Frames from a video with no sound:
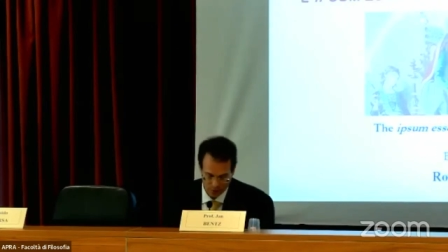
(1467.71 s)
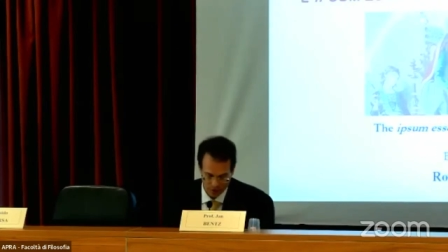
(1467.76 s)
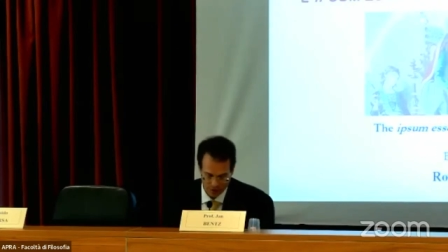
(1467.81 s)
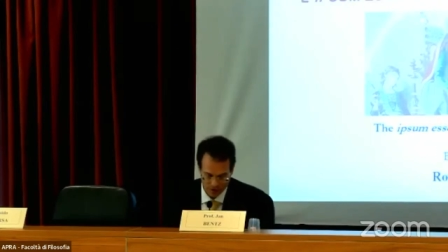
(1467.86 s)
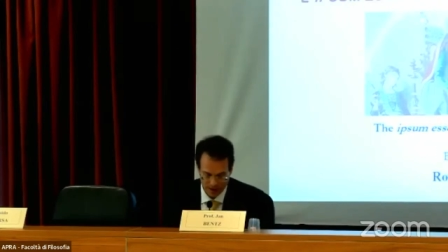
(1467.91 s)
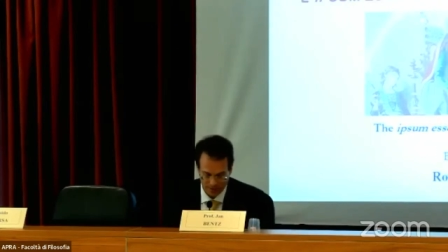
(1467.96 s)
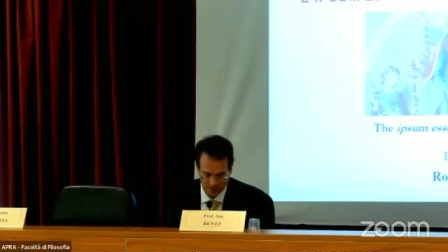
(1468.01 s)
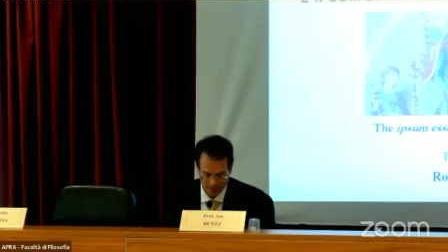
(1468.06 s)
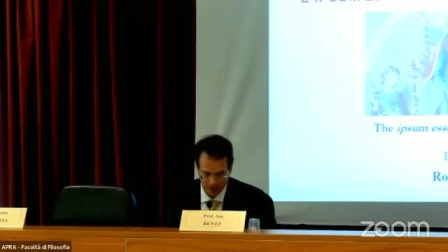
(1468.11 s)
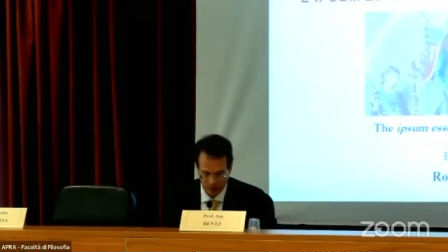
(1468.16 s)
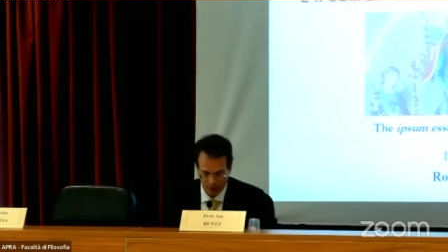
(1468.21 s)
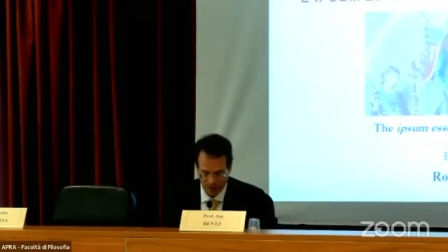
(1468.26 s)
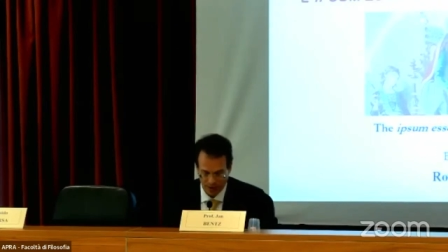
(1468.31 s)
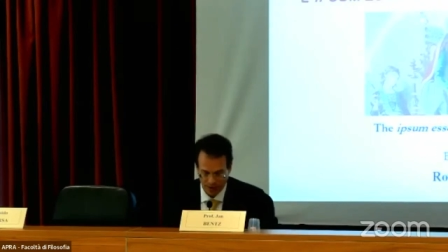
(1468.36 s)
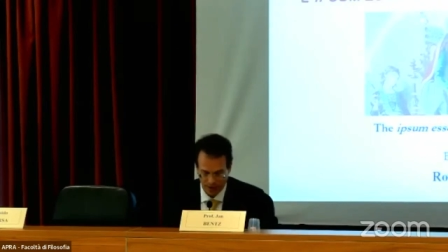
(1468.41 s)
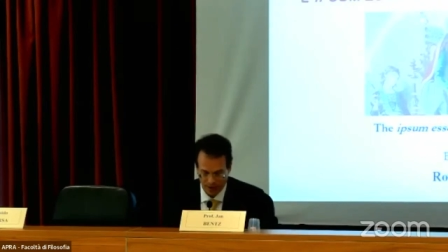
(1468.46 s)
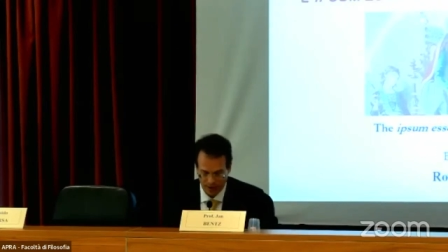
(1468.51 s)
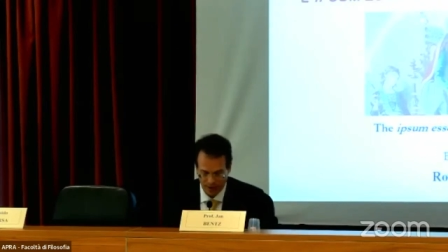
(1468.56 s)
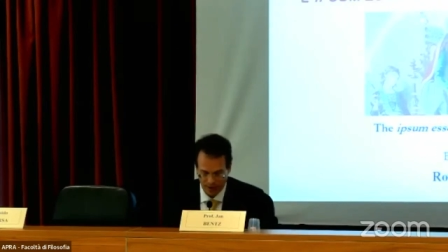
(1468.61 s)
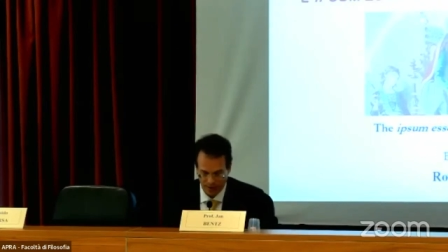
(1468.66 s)
which
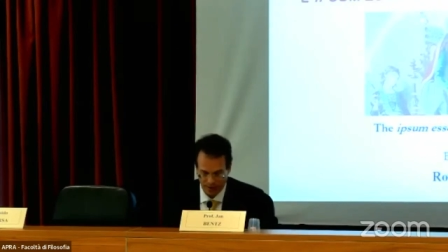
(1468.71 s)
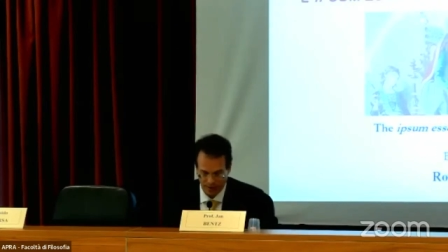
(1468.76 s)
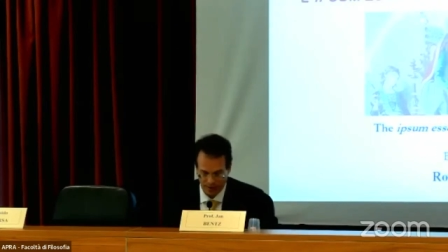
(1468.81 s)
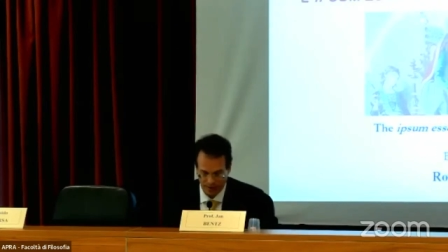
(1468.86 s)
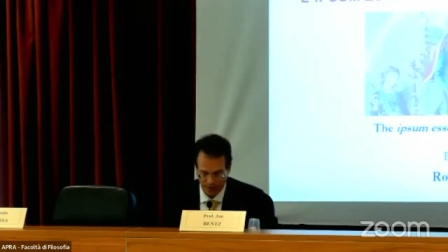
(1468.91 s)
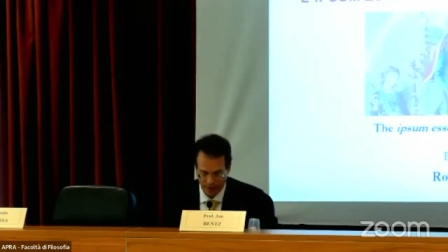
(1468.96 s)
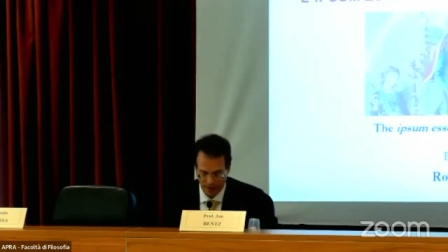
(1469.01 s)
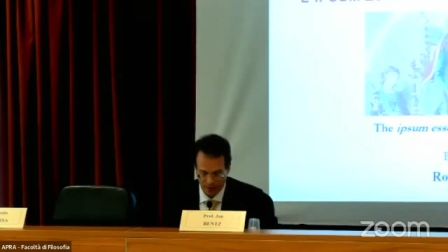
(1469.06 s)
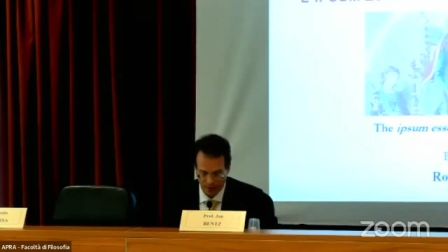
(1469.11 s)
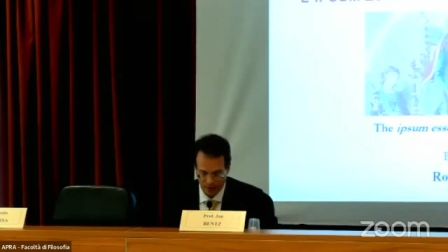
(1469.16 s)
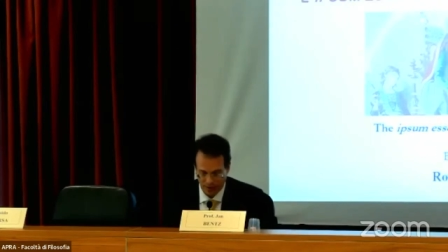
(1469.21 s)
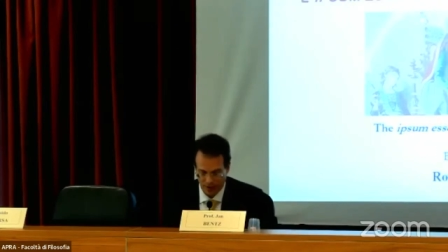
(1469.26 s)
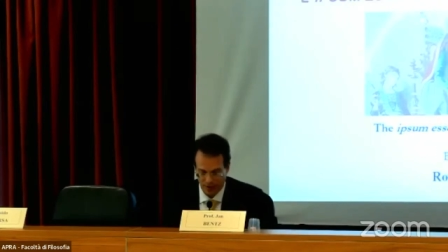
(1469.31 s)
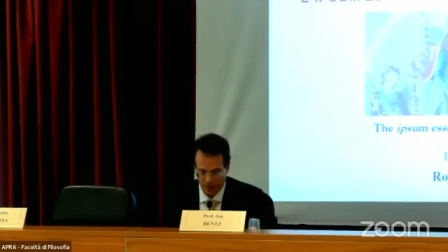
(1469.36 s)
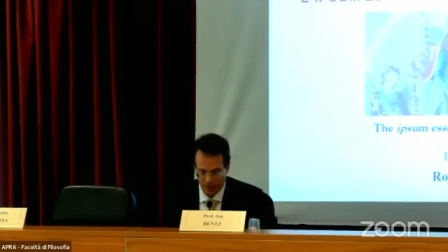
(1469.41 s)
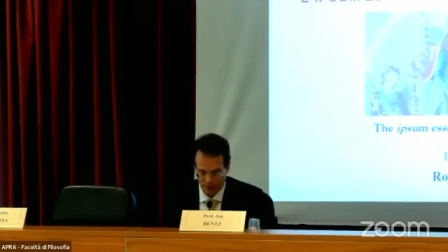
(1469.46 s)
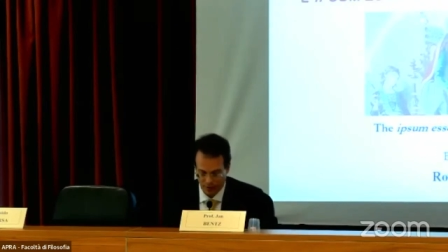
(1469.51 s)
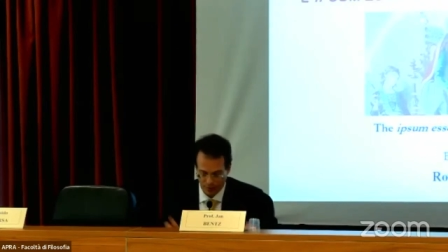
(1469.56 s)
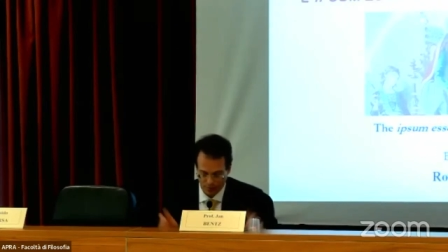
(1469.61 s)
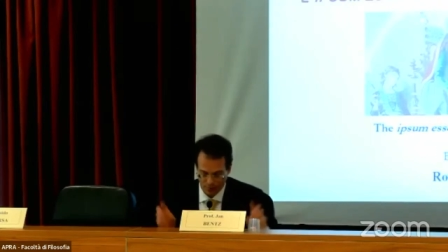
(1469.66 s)
subsequently is distinguished
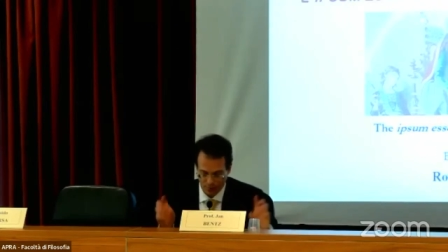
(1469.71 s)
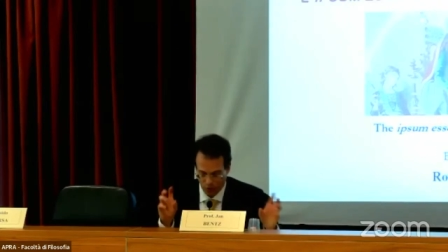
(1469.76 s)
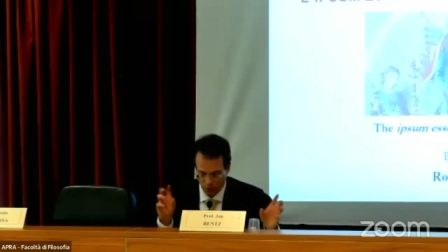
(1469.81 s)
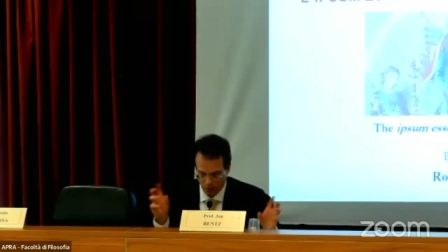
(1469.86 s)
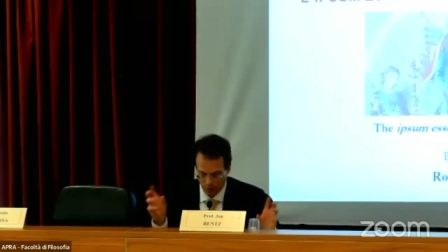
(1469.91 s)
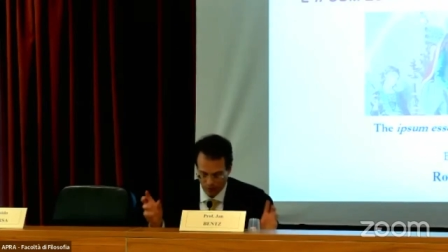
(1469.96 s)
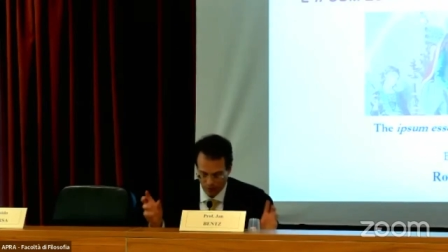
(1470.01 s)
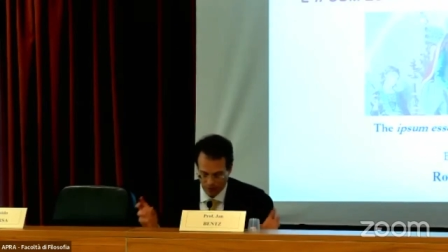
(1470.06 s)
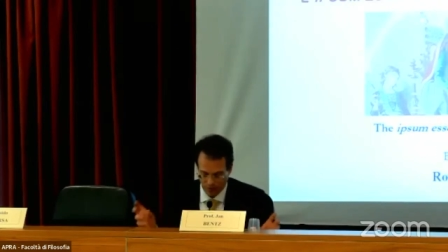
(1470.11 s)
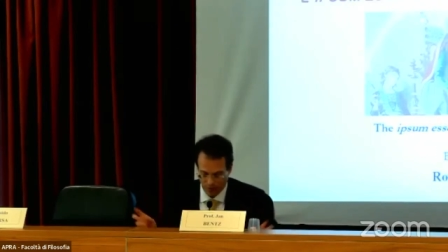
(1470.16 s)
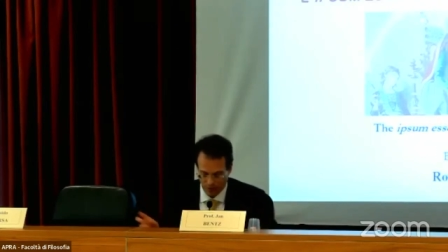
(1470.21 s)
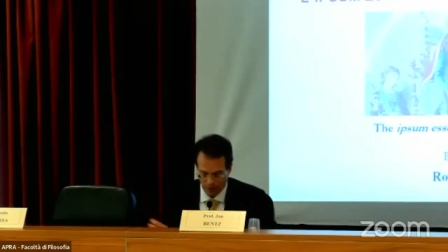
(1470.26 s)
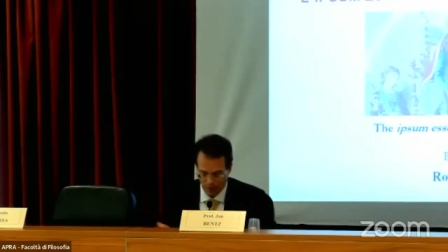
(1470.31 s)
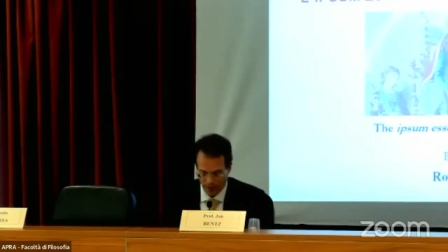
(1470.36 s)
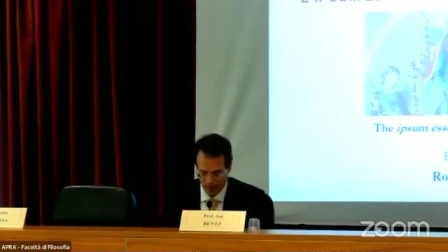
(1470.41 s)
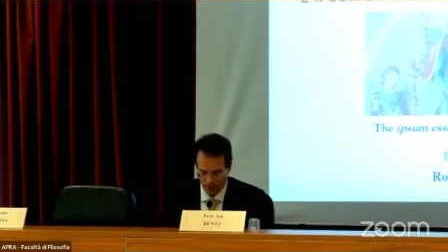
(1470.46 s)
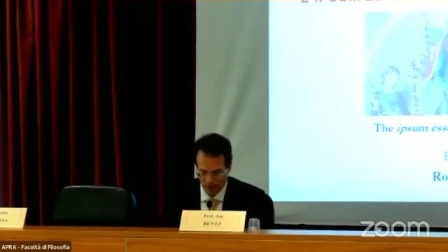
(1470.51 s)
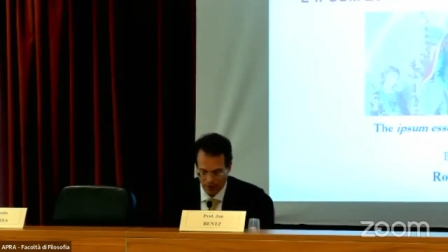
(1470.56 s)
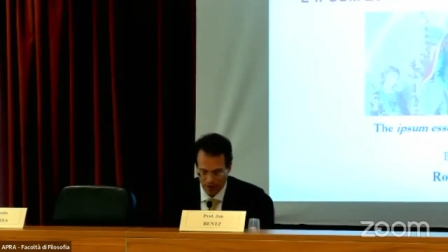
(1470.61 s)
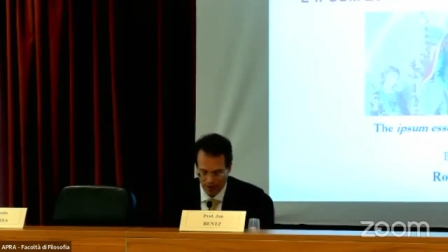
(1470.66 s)
in different modes
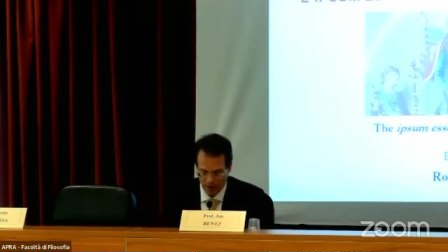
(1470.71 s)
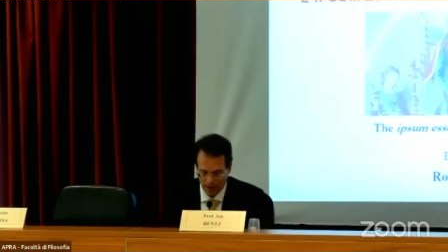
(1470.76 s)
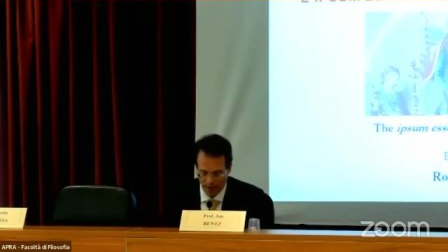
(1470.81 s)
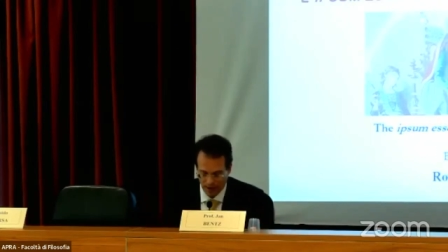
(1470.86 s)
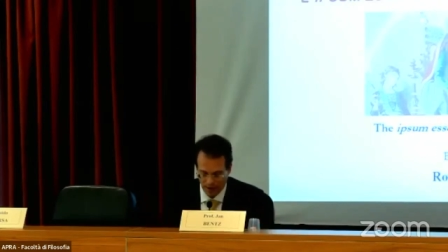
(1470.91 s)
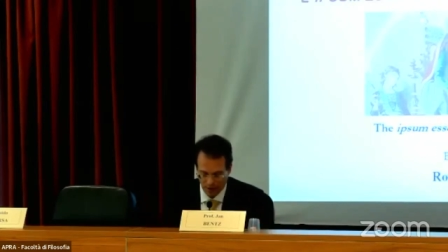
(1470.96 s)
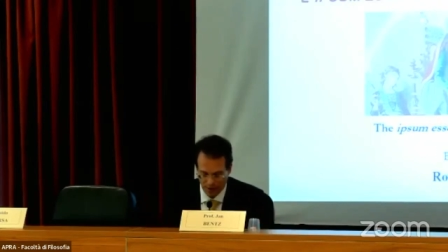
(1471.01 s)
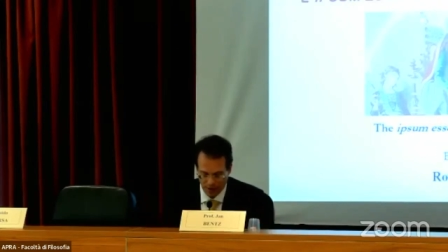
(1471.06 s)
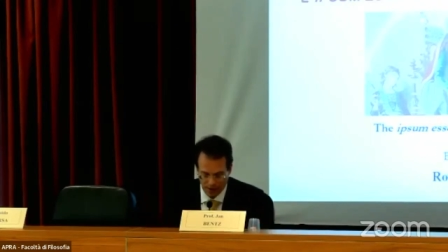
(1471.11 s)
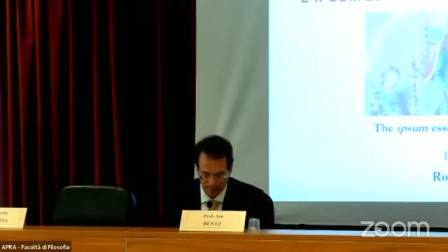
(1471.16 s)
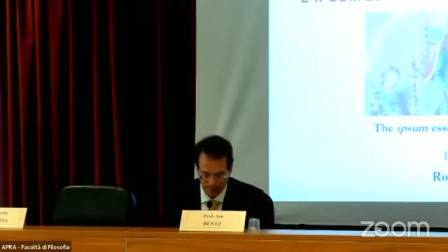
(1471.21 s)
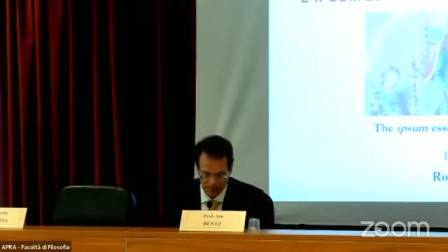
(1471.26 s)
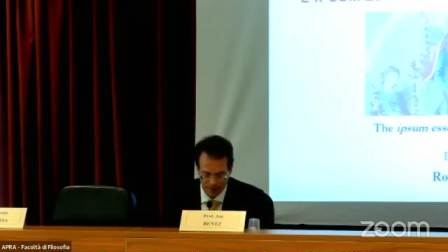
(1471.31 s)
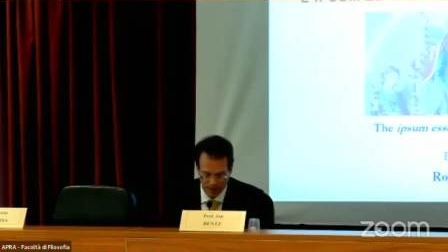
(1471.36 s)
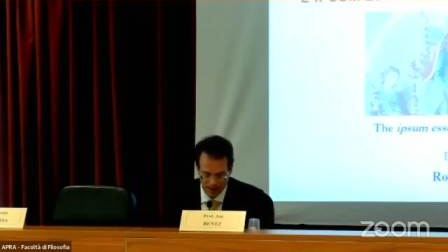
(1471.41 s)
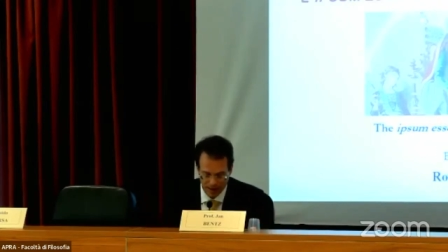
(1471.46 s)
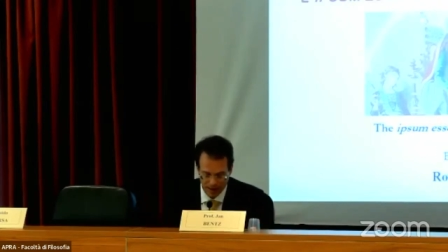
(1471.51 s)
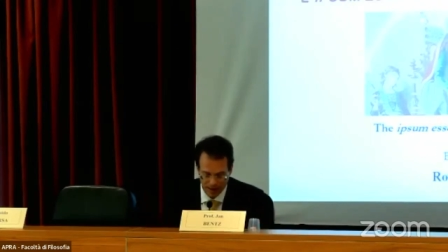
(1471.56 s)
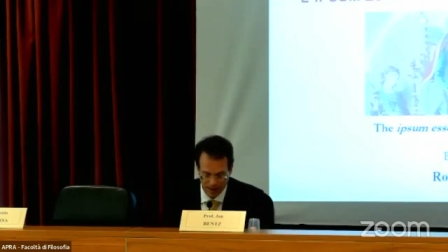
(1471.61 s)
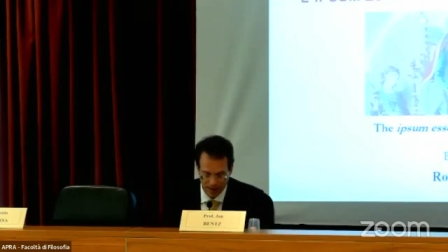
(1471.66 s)
into uncreated and created
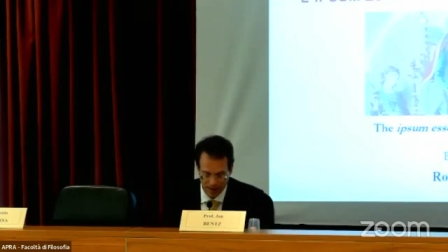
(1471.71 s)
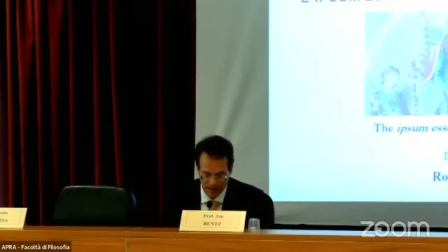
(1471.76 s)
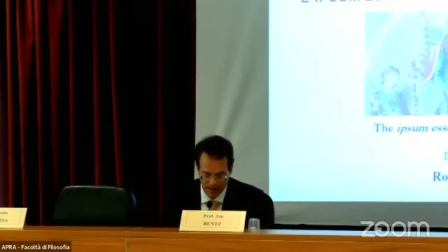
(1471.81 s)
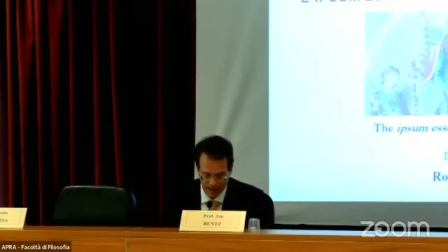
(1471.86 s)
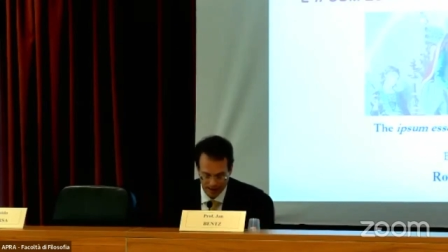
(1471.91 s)
being,